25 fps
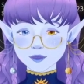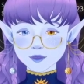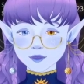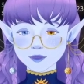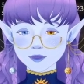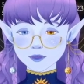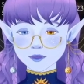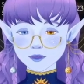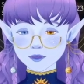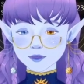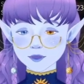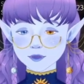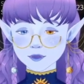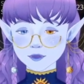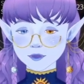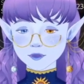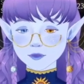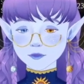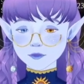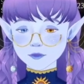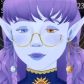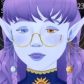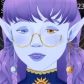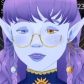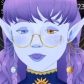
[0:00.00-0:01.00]

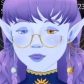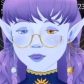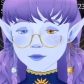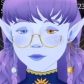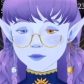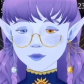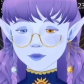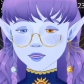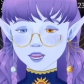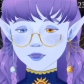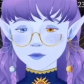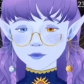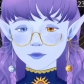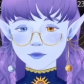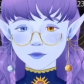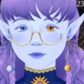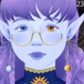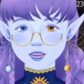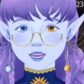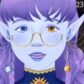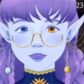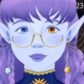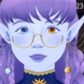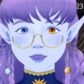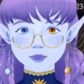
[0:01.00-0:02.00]
So probably
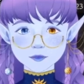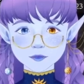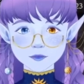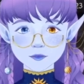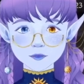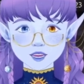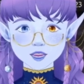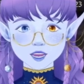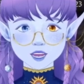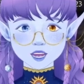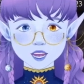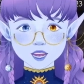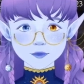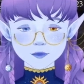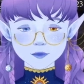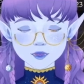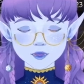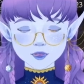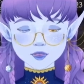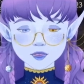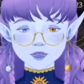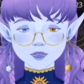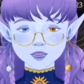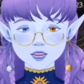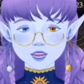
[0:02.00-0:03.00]
at some point I'm
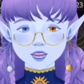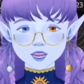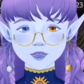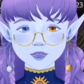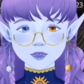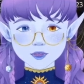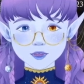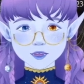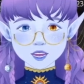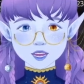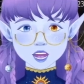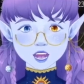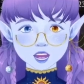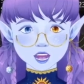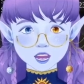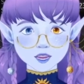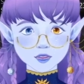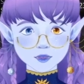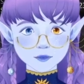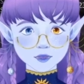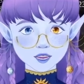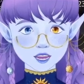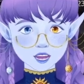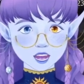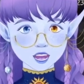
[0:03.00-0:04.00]
gonna like knock over
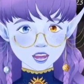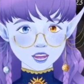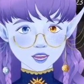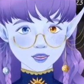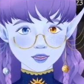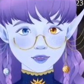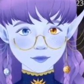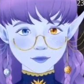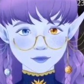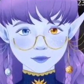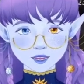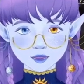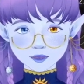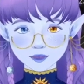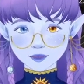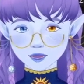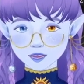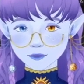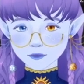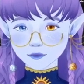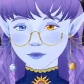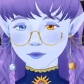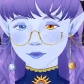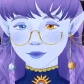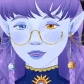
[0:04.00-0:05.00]
a candle in my sleep
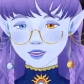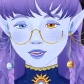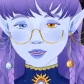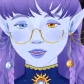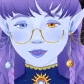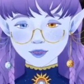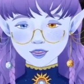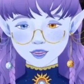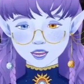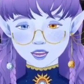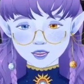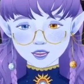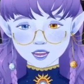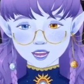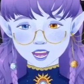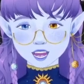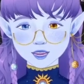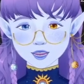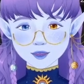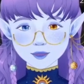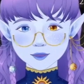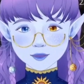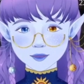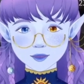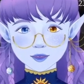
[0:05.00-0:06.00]
and my entire
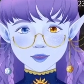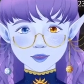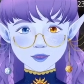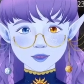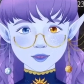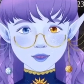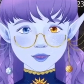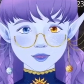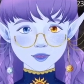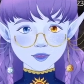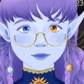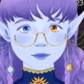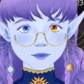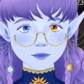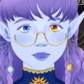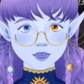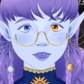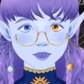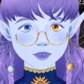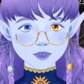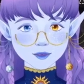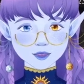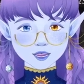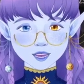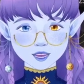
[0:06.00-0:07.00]
castle is gonna burn
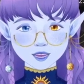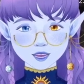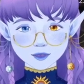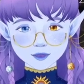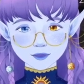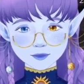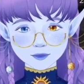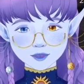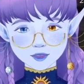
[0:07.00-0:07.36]
down and